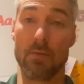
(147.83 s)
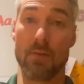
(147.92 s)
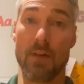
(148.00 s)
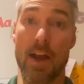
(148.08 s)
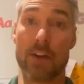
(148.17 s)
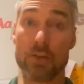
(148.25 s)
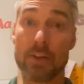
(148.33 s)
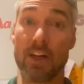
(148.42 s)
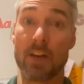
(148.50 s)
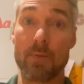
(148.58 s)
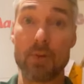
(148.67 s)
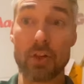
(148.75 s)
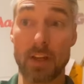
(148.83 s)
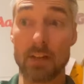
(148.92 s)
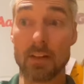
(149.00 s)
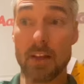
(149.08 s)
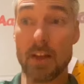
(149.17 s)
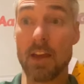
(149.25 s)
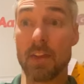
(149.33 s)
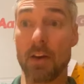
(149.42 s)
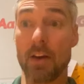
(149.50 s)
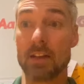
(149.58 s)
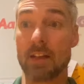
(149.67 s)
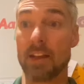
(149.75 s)
actually here in Michigan,
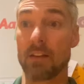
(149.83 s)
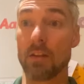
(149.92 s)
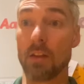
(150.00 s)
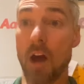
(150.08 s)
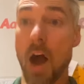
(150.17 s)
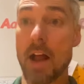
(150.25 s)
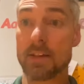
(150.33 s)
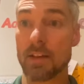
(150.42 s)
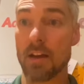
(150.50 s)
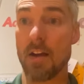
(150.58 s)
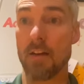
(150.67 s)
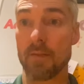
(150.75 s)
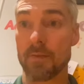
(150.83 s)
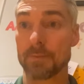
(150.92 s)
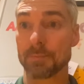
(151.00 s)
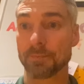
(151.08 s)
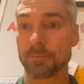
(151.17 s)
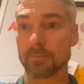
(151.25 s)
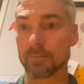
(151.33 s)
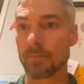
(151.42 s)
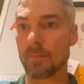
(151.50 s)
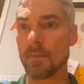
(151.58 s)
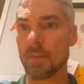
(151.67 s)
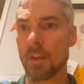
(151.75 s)
there is a lot of
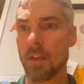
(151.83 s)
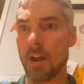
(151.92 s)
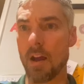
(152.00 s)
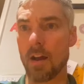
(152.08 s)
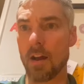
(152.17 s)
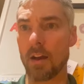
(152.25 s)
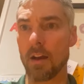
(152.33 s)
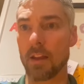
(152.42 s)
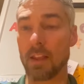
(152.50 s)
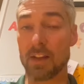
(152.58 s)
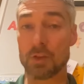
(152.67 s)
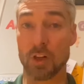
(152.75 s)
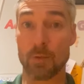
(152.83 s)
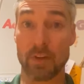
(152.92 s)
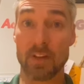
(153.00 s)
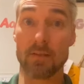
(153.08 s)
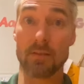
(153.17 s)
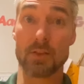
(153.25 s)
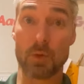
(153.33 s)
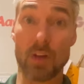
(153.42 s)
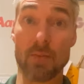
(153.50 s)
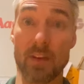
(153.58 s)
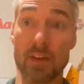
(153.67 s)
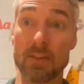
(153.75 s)

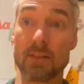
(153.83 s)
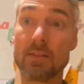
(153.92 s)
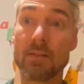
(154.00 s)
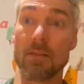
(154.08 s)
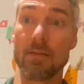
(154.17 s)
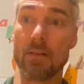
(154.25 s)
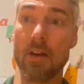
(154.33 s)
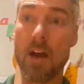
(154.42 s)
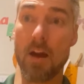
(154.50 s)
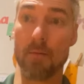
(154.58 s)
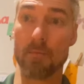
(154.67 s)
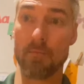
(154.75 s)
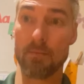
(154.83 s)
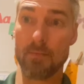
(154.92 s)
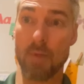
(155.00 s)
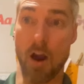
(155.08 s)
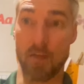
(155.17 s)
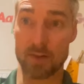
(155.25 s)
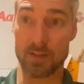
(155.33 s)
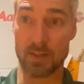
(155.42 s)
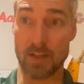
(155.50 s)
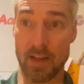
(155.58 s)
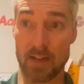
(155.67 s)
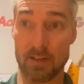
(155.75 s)
soybeans
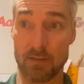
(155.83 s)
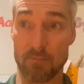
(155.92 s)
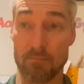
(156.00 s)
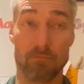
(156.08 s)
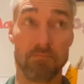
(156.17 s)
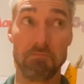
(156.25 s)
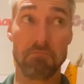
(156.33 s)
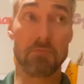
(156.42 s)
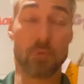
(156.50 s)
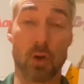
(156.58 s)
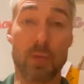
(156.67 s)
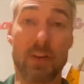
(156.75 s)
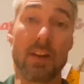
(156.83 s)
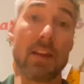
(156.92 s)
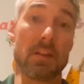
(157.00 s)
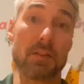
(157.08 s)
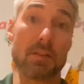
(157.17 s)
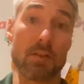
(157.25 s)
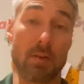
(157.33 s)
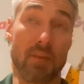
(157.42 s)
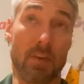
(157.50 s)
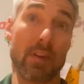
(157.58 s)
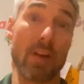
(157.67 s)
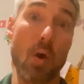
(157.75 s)
harvested, and soybean is
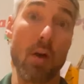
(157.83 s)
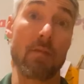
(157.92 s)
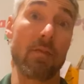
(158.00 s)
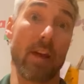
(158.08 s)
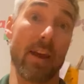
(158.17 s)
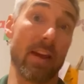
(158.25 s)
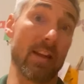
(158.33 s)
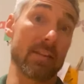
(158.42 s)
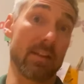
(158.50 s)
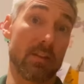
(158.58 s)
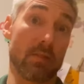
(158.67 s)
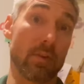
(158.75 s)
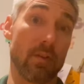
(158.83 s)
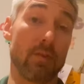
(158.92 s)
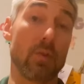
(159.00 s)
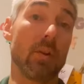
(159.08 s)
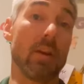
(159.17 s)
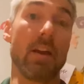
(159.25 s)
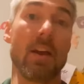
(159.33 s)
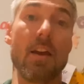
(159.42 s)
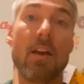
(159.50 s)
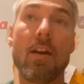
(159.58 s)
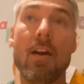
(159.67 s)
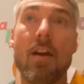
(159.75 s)
something we know of. Okay, it's a real food.
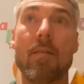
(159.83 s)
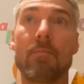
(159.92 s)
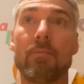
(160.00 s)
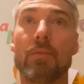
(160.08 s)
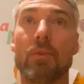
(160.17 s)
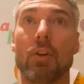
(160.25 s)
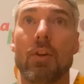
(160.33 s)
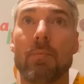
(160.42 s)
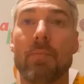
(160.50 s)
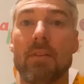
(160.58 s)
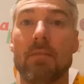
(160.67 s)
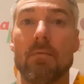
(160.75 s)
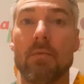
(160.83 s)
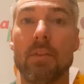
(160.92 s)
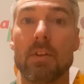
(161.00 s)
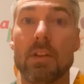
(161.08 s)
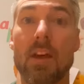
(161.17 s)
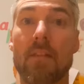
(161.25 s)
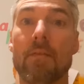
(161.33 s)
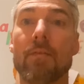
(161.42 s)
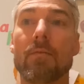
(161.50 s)
There's a lot of